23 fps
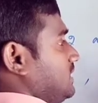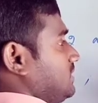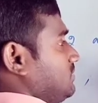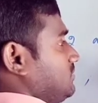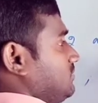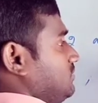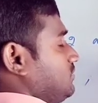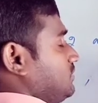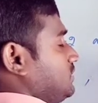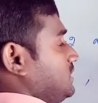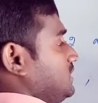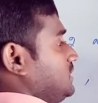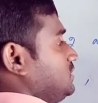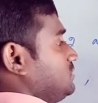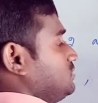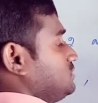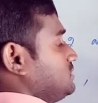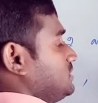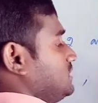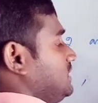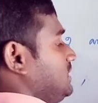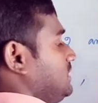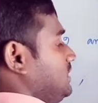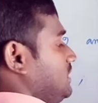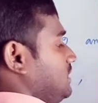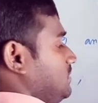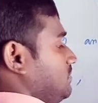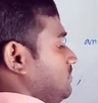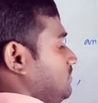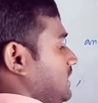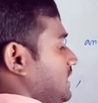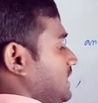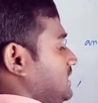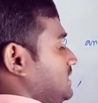4 into 3
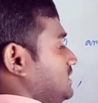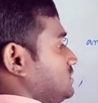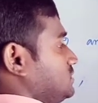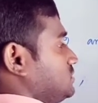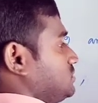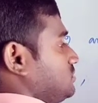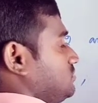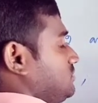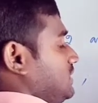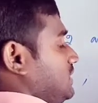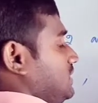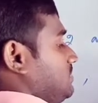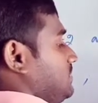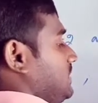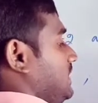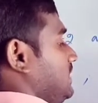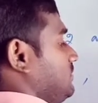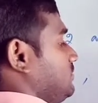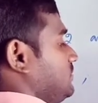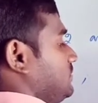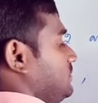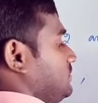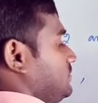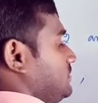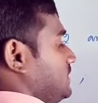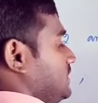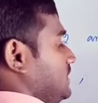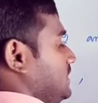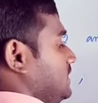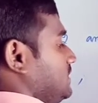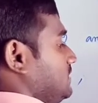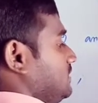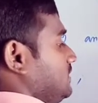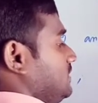minus 12 by
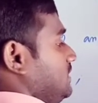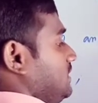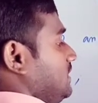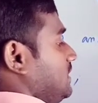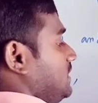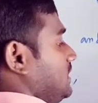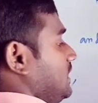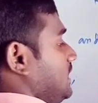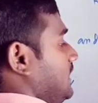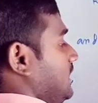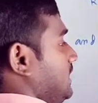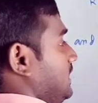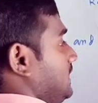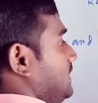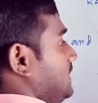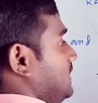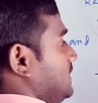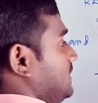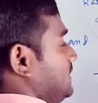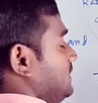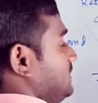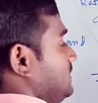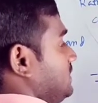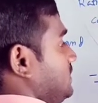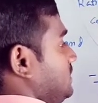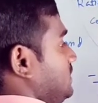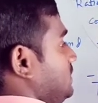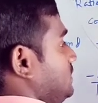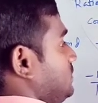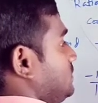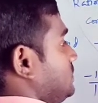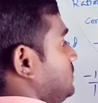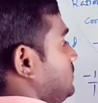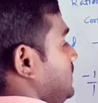15 and
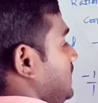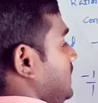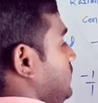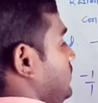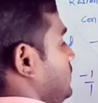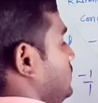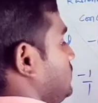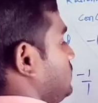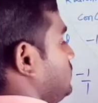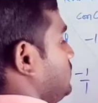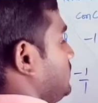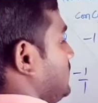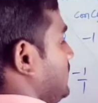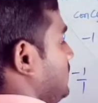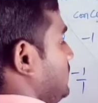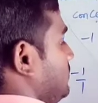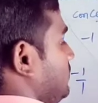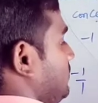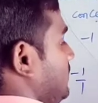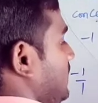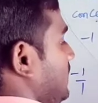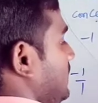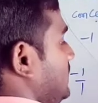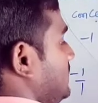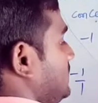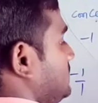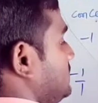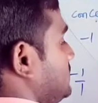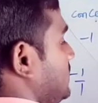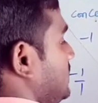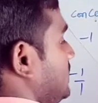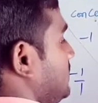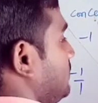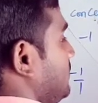into 5 minus
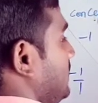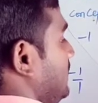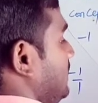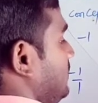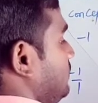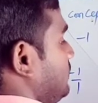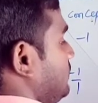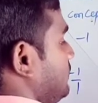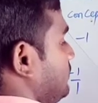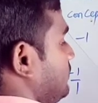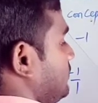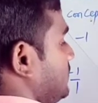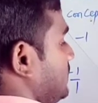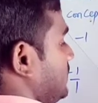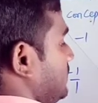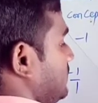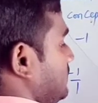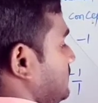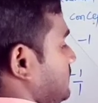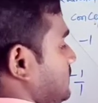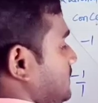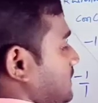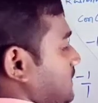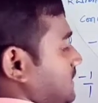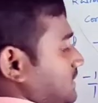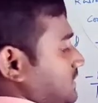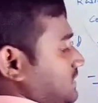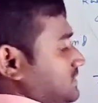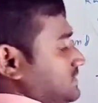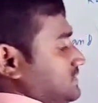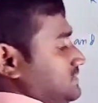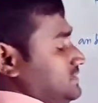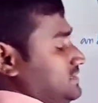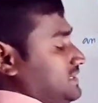10 by 15.
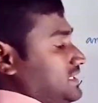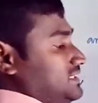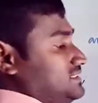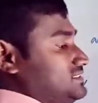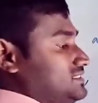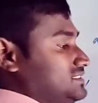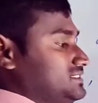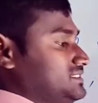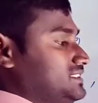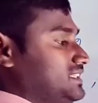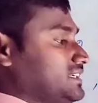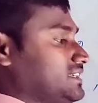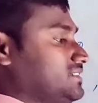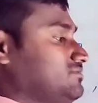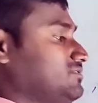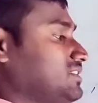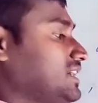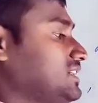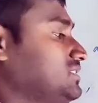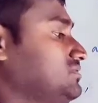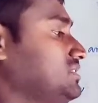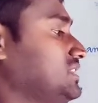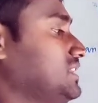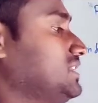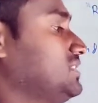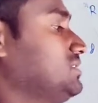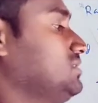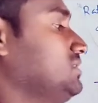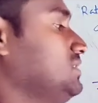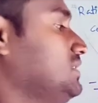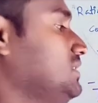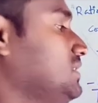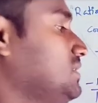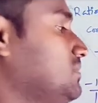Next, second, what we are
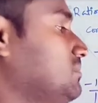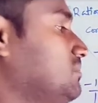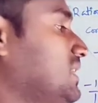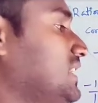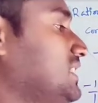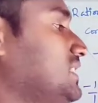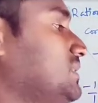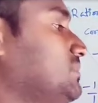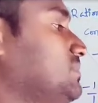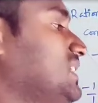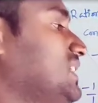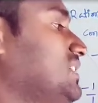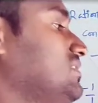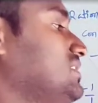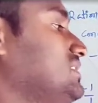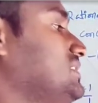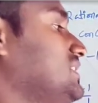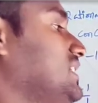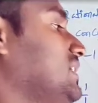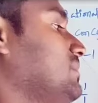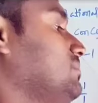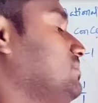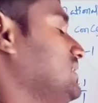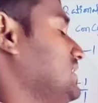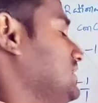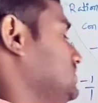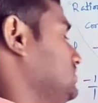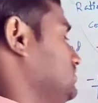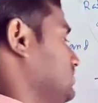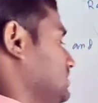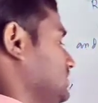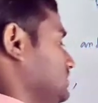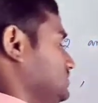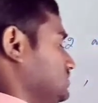multiply with n plus
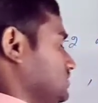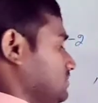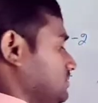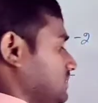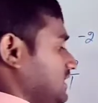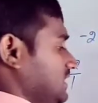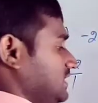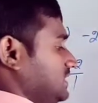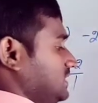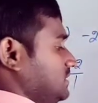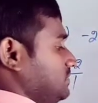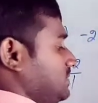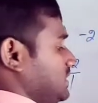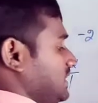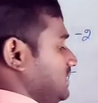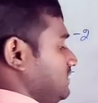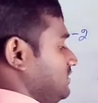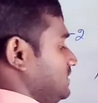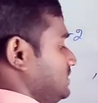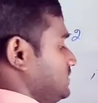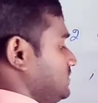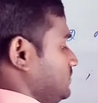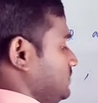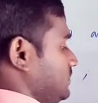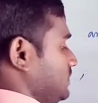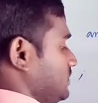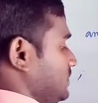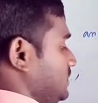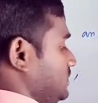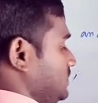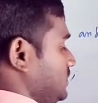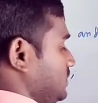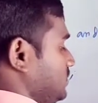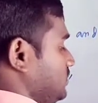1. So multiply with 4
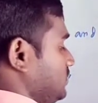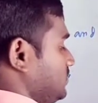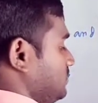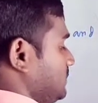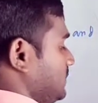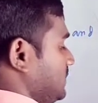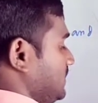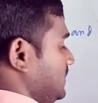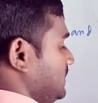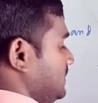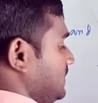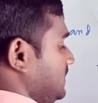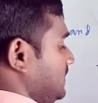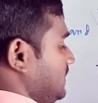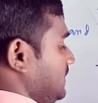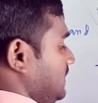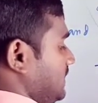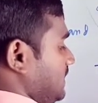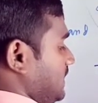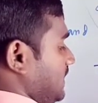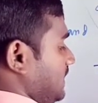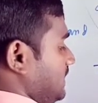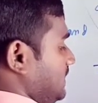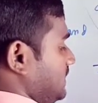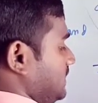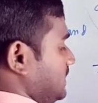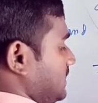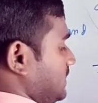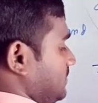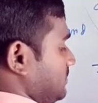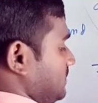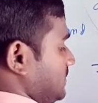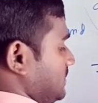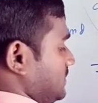in the numerator and
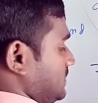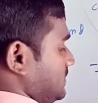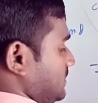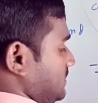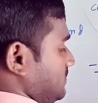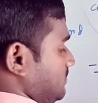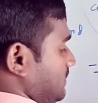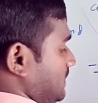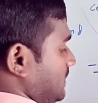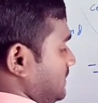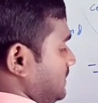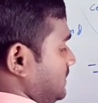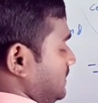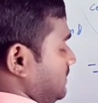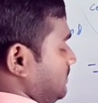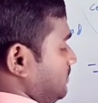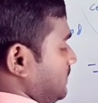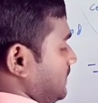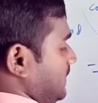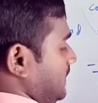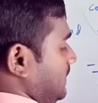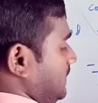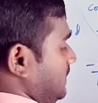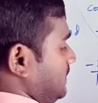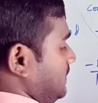denominator. Multiply